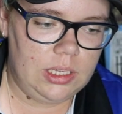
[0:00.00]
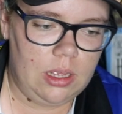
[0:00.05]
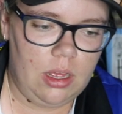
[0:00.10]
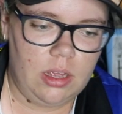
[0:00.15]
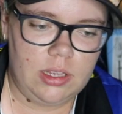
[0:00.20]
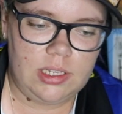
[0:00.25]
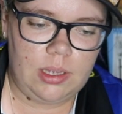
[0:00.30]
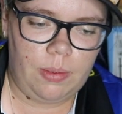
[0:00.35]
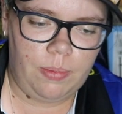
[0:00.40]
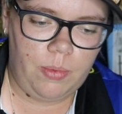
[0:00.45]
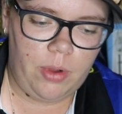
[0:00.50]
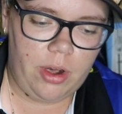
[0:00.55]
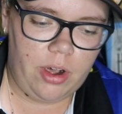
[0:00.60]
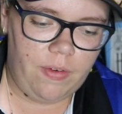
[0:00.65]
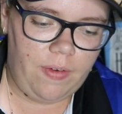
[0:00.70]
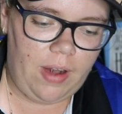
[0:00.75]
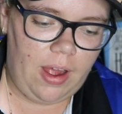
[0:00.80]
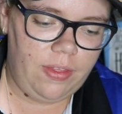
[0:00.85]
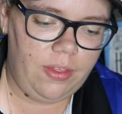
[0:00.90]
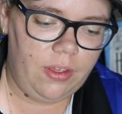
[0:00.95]
somewhere
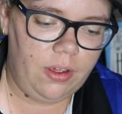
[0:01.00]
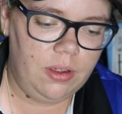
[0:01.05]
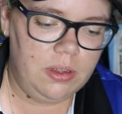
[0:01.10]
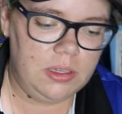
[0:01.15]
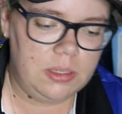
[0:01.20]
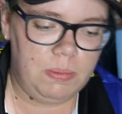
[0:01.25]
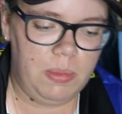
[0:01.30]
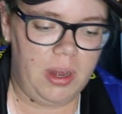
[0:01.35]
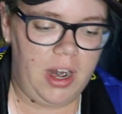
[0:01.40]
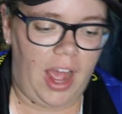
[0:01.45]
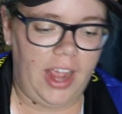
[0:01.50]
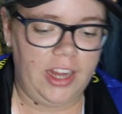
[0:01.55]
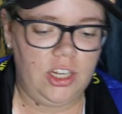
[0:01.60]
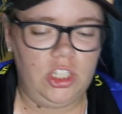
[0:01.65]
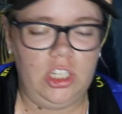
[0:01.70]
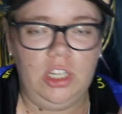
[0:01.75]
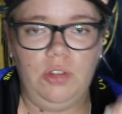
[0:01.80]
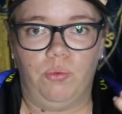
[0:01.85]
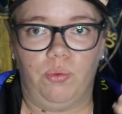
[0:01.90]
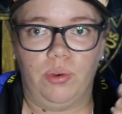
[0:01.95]
around those, but I
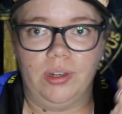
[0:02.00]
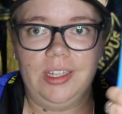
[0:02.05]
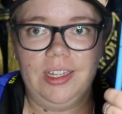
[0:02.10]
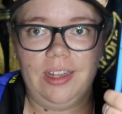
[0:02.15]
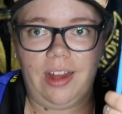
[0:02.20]
actually really